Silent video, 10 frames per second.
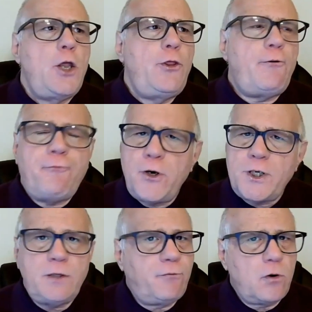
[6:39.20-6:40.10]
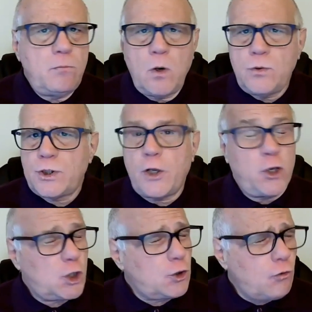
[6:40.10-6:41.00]
The first and foremost,
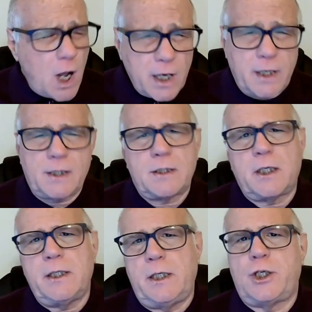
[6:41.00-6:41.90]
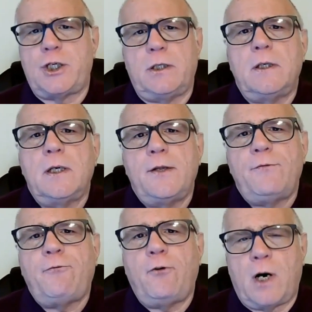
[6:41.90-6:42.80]
the strongest condition
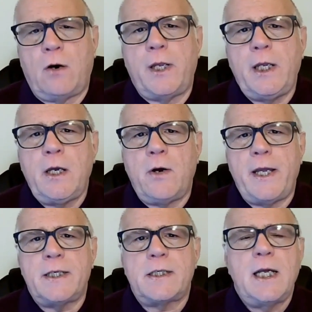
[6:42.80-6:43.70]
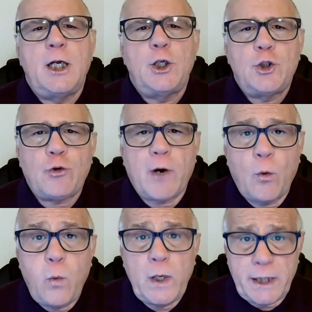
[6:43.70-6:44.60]
for our ego is
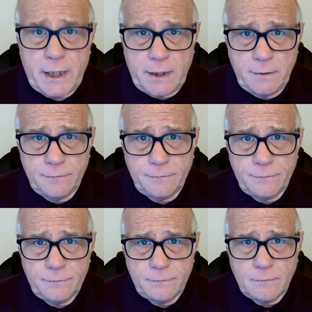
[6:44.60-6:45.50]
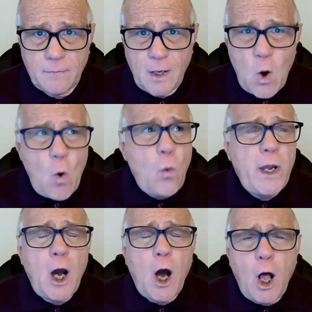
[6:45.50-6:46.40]
tranquility.
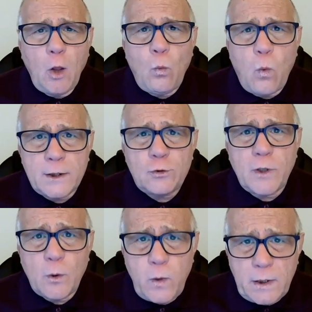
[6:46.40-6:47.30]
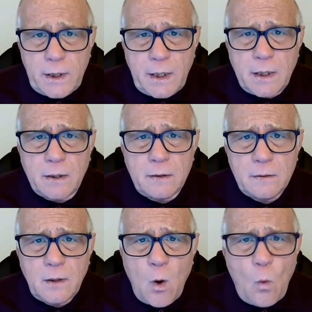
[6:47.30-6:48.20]
We all want tranquility.
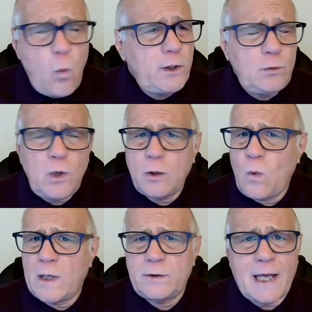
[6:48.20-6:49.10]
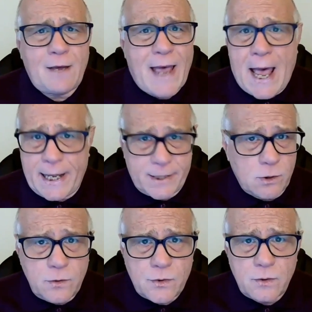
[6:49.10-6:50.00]
We do not want to have
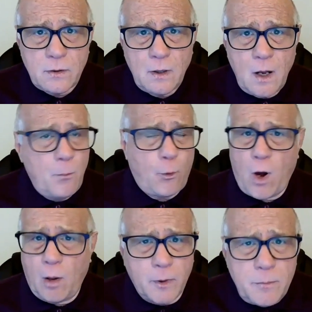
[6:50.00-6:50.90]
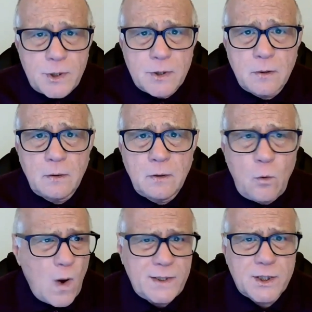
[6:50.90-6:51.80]
hassles, problems.
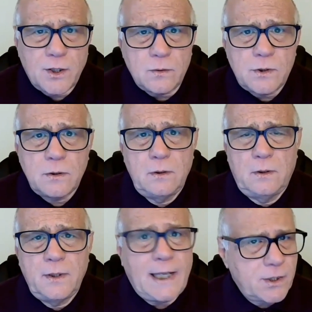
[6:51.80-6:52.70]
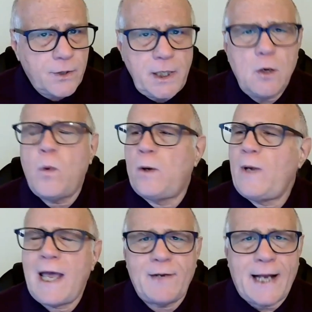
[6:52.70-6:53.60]
Who wants those? That's our ego. When
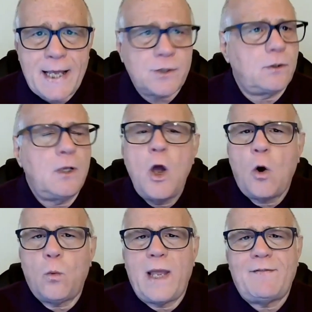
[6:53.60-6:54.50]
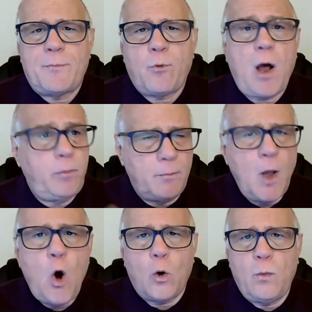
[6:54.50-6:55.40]
we have a hassle, or we have a problem,
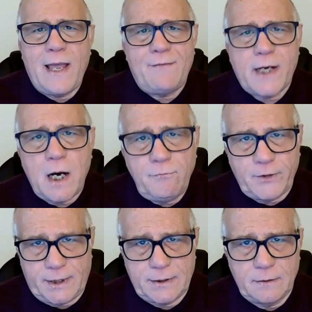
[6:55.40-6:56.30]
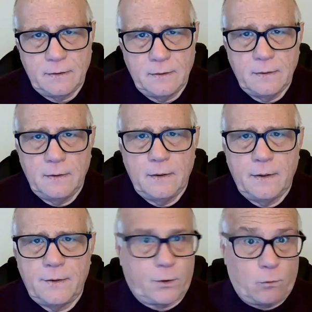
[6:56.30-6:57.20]
or we have a conflict,
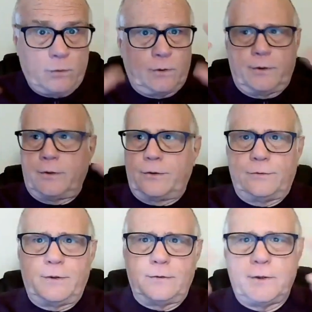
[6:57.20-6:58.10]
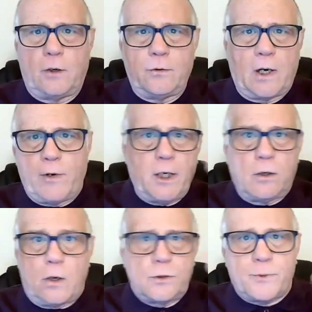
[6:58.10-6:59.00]
our ego
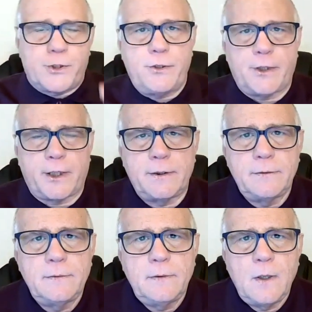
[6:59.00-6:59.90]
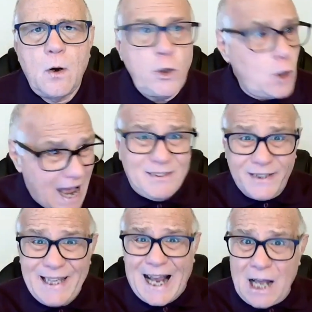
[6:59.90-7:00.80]
goes berserk. You have to
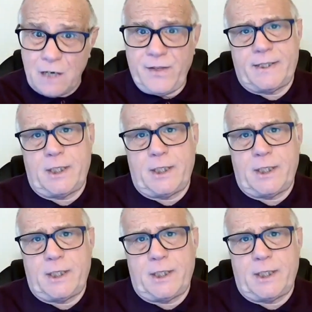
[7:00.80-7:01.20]
get out of that